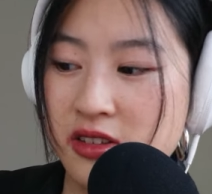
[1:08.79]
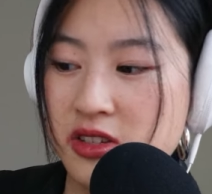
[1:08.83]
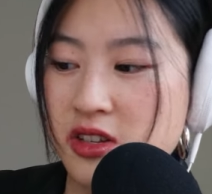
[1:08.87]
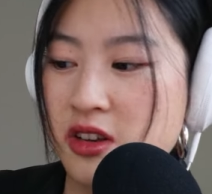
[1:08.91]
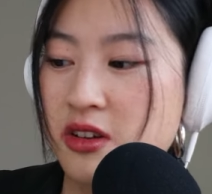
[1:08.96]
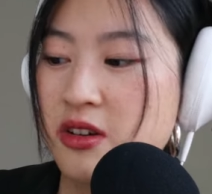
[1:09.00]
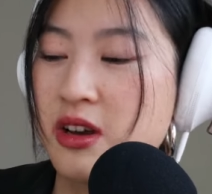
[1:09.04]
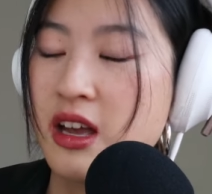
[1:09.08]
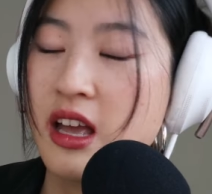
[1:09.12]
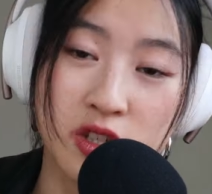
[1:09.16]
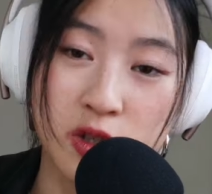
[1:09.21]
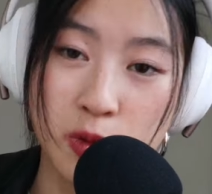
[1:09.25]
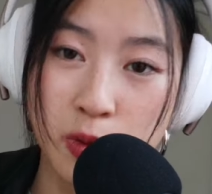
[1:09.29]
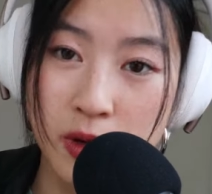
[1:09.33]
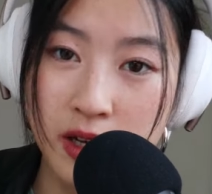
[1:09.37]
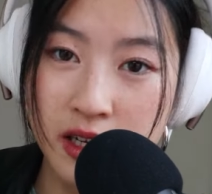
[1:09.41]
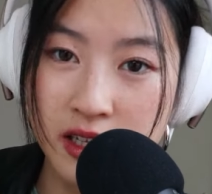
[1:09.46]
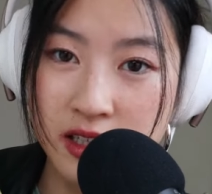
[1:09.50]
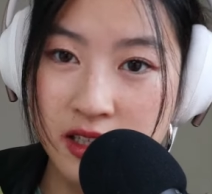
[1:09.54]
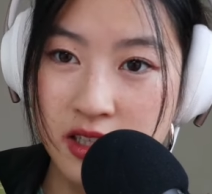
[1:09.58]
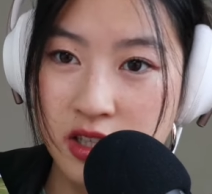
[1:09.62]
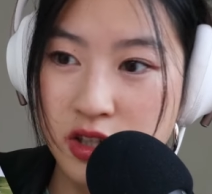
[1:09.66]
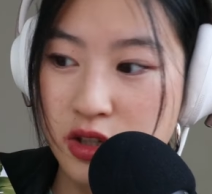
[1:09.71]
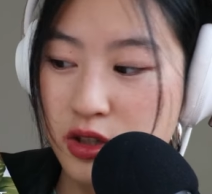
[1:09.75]
So just
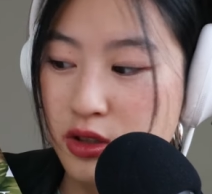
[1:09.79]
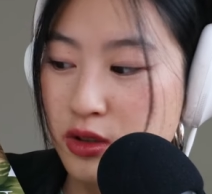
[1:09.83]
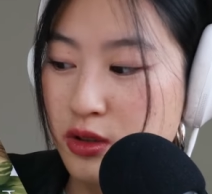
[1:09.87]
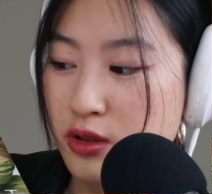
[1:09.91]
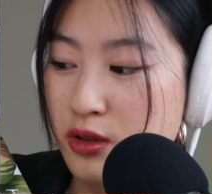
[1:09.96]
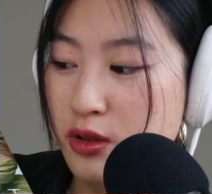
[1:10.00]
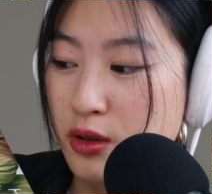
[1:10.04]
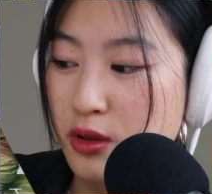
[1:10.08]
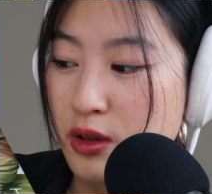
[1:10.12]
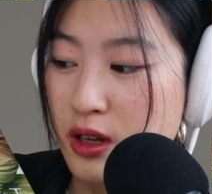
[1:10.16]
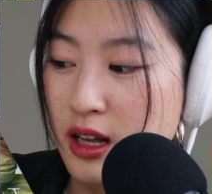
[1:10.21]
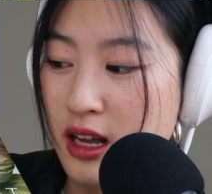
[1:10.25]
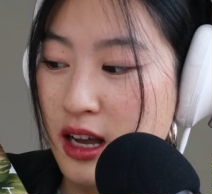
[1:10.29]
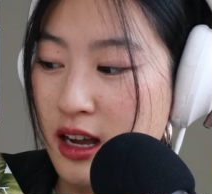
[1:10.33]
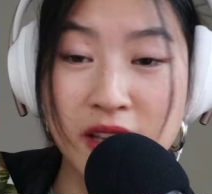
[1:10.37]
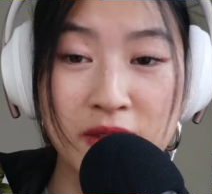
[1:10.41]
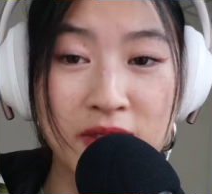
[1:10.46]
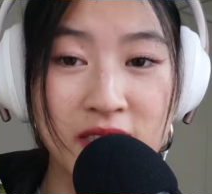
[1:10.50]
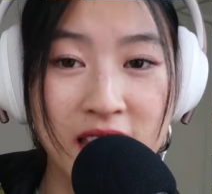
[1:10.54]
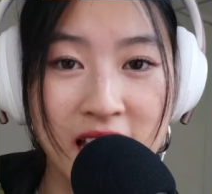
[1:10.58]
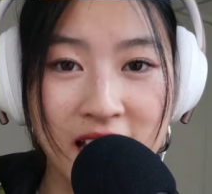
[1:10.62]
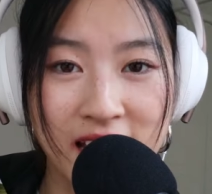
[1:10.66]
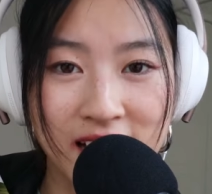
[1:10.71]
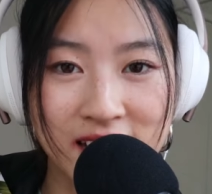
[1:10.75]
wanted to
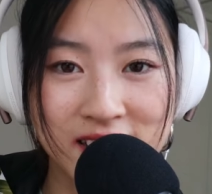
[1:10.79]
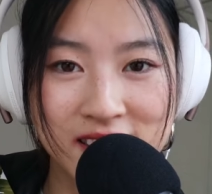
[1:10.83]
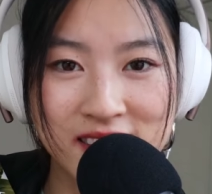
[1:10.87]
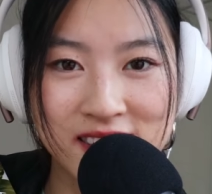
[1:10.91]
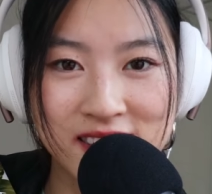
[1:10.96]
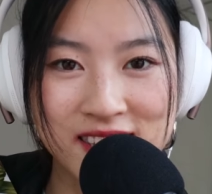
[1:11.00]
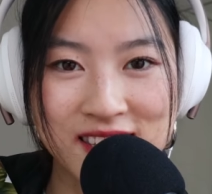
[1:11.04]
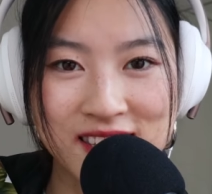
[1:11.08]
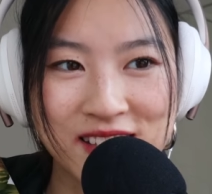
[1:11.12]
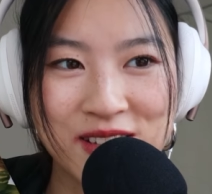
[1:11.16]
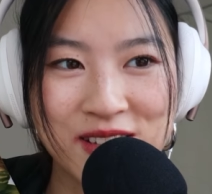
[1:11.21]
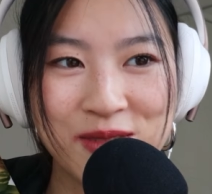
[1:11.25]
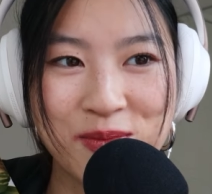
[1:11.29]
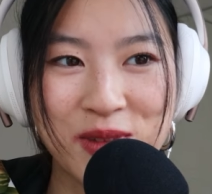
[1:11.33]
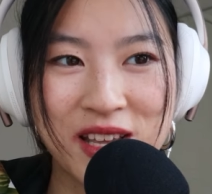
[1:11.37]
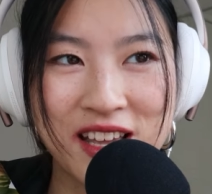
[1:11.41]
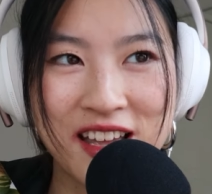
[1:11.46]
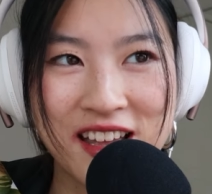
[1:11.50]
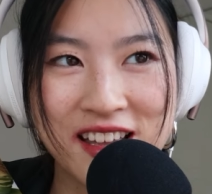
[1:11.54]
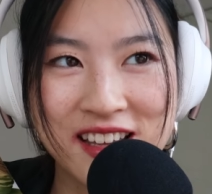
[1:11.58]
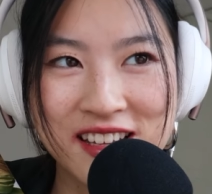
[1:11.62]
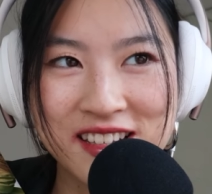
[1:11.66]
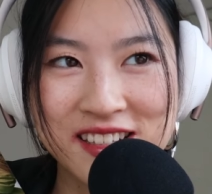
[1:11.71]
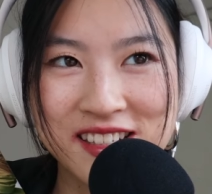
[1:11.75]
give thanks
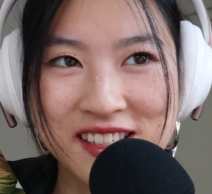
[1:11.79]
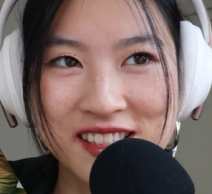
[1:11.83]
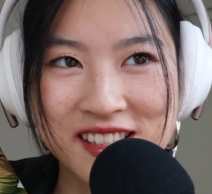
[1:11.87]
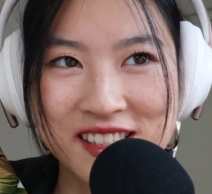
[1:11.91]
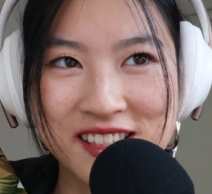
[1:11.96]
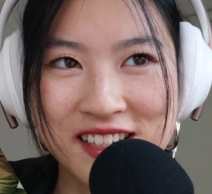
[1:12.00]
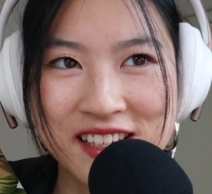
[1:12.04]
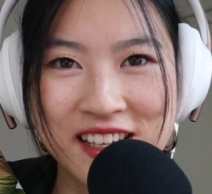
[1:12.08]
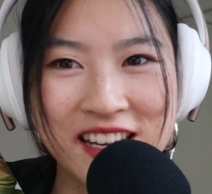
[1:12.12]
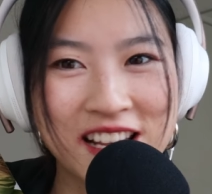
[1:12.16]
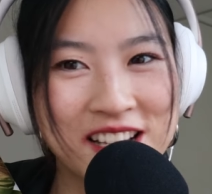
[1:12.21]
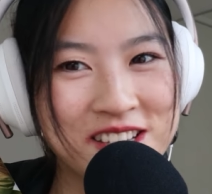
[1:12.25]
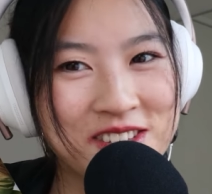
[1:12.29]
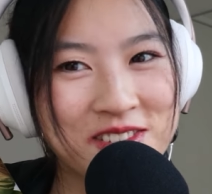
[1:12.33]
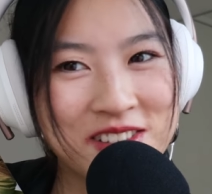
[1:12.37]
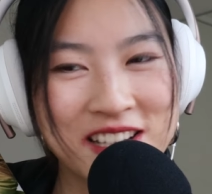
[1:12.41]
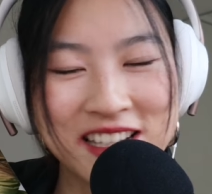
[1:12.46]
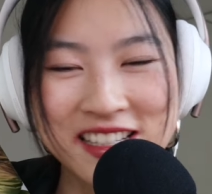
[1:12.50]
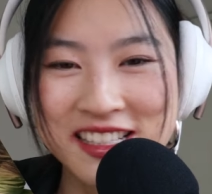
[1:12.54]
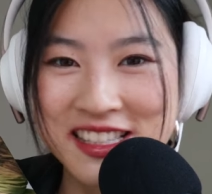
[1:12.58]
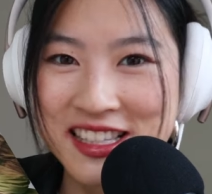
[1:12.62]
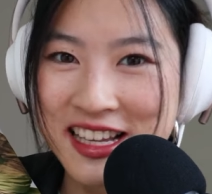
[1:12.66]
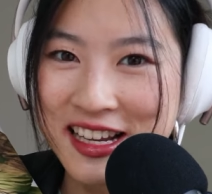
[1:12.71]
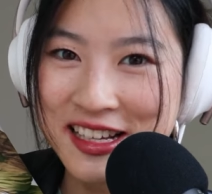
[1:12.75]
because next week
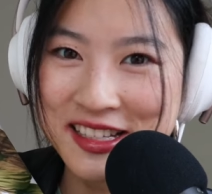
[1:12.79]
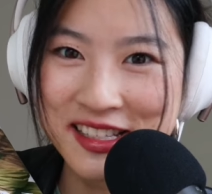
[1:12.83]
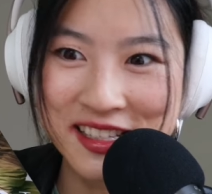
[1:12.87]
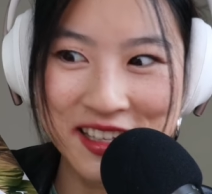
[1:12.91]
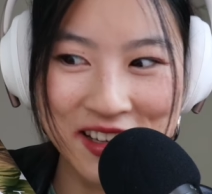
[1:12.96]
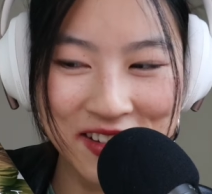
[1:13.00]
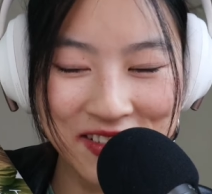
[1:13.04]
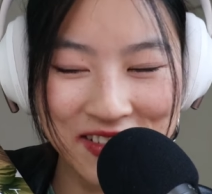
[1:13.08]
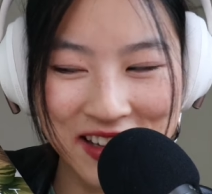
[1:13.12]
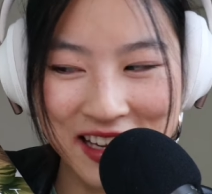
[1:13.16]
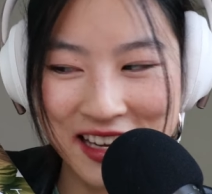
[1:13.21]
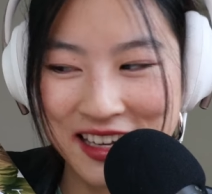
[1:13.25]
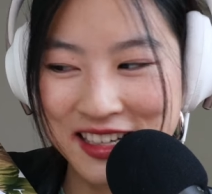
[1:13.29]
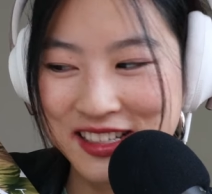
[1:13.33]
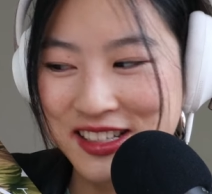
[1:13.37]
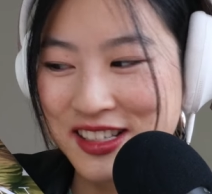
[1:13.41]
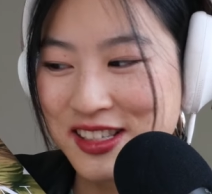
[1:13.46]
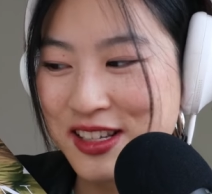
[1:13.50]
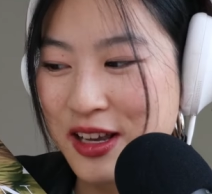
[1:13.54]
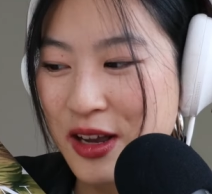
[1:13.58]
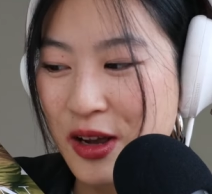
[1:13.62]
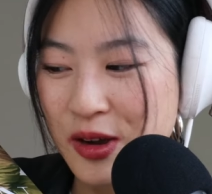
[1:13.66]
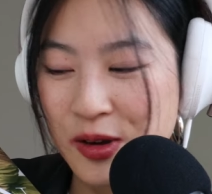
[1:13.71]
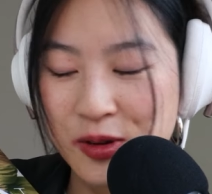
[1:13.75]
is Thanksgiving.
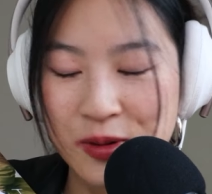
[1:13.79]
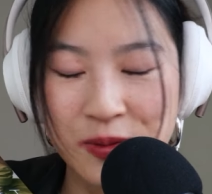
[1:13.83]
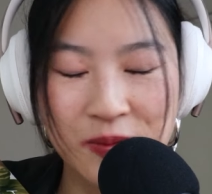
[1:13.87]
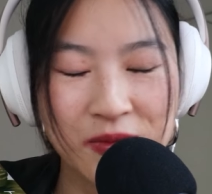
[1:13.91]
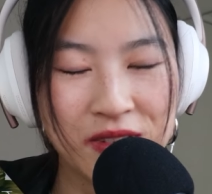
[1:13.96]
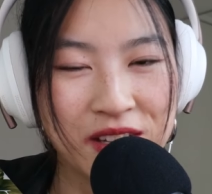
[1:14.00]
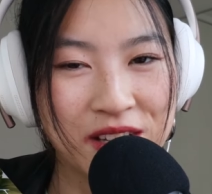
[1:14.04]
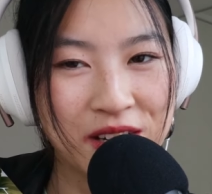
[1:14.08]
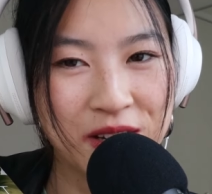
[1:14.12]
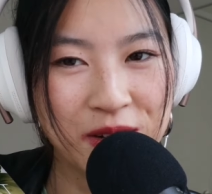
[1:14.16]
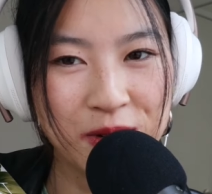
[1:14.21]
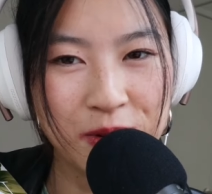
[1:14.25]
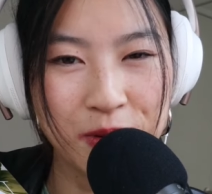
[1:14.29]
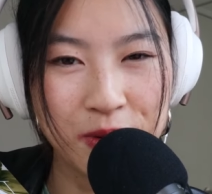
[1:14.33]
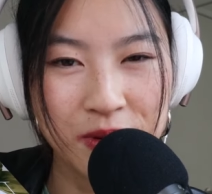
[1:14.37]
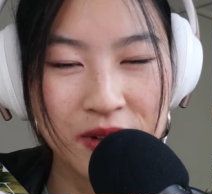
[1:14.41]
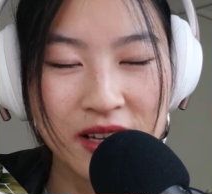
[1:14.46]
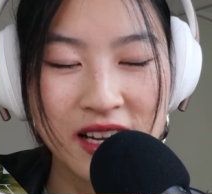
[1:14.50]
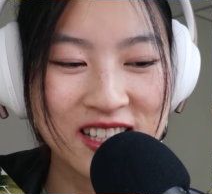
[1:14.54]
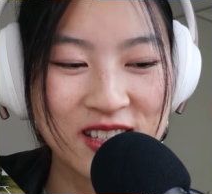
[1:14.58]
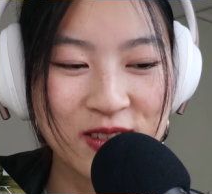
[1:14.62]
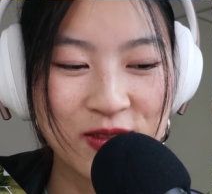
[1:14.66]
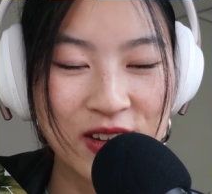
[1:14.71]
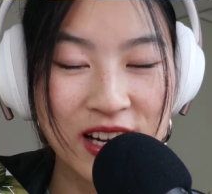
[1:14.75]
So, you know,
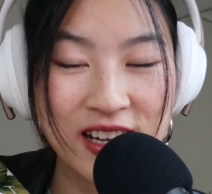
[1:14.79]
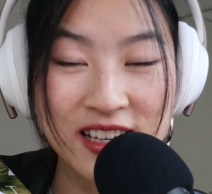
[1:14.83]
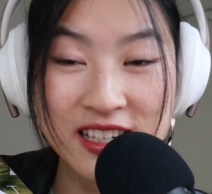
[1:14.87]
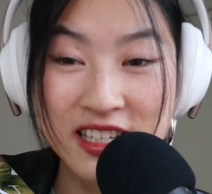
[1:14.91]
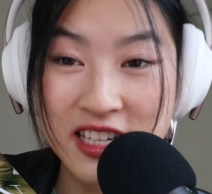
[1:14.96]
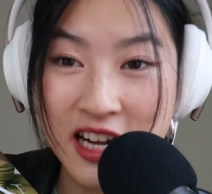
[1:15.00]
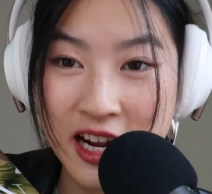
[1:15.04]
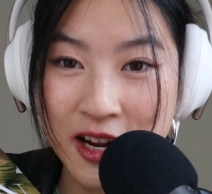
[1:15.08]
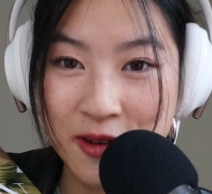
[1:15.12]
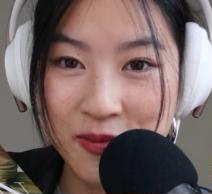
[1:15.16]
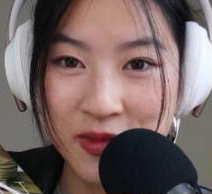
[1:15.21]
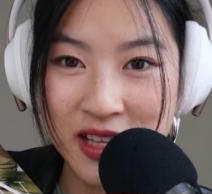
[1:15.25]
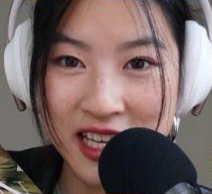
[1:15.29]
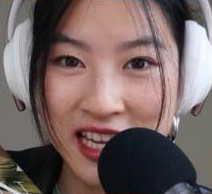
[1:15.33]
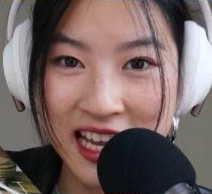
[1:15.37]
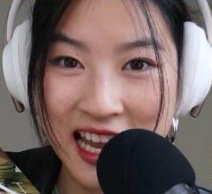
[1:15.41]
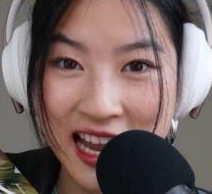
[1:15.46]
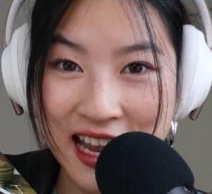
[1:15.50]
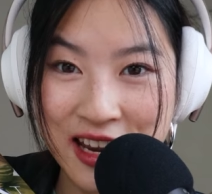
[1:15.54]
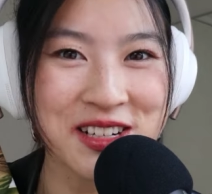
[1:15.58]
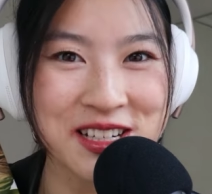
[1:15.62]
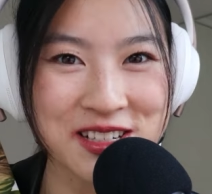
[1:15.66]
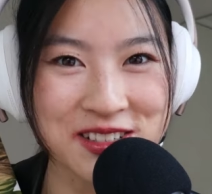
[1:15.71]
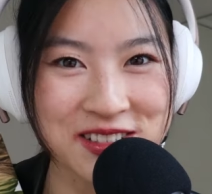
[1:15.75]
it's very timely
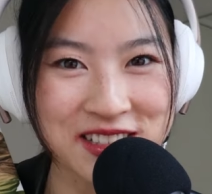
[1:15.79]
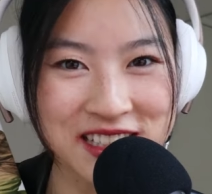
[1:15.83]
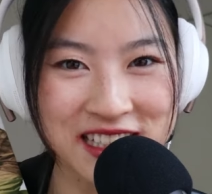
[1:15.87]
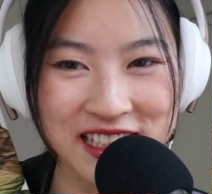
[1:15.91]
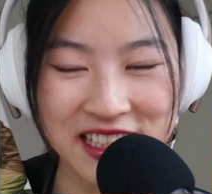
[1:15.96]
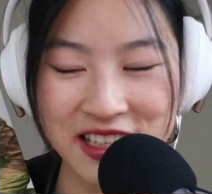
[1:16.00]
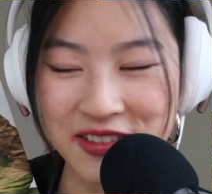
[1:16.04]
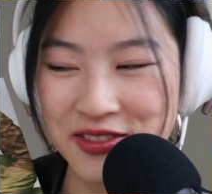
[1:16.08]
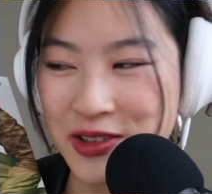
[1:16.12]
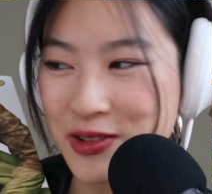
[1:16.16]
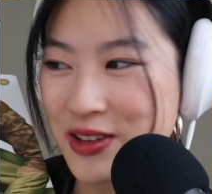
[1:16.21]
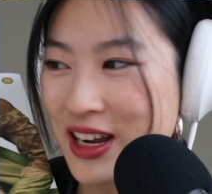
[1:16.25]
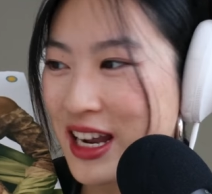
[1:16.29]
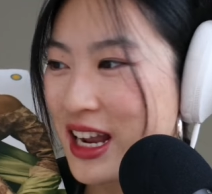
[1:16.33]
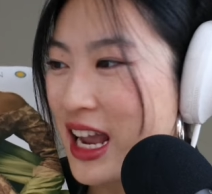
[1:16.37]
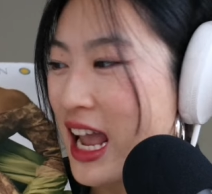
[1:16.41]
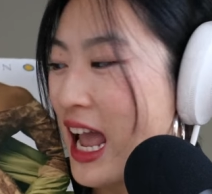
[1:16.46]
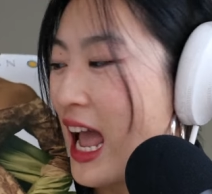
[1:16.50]
to be doing a giveaway.